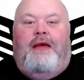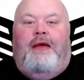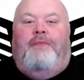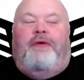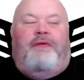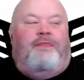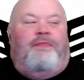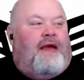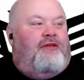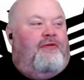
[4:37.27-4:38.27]
But
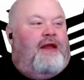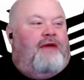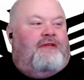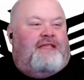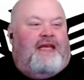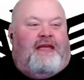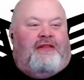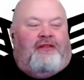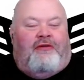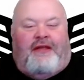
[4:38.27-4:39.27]
back to what I was saying,
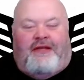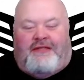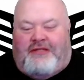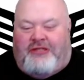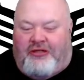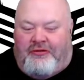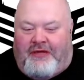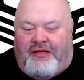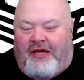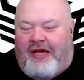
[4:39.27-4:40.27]
though, ladies and
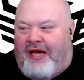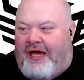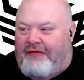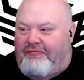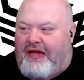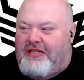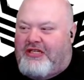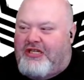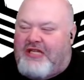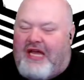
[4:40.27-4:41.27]
gentlemen, uh, I
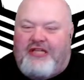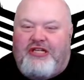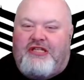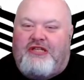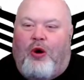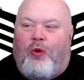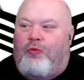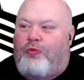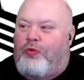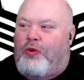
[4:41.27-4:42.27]
just I just don't
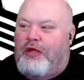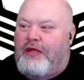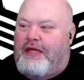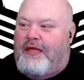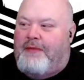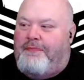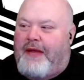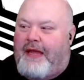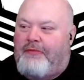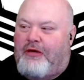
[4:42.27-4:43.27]
really
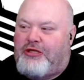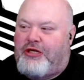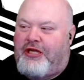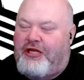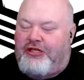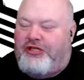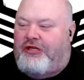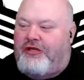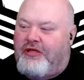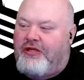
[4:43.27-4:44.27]
pay much
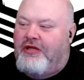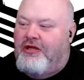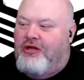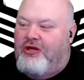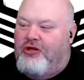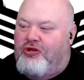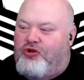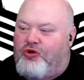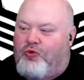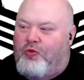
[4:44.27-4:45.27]
attention
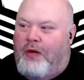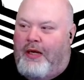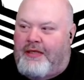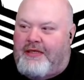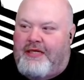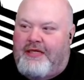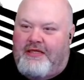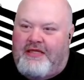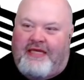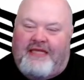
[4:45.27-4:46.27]
to what
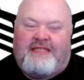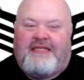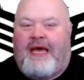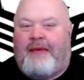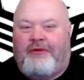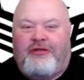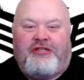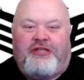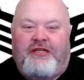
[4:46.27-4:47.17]
the established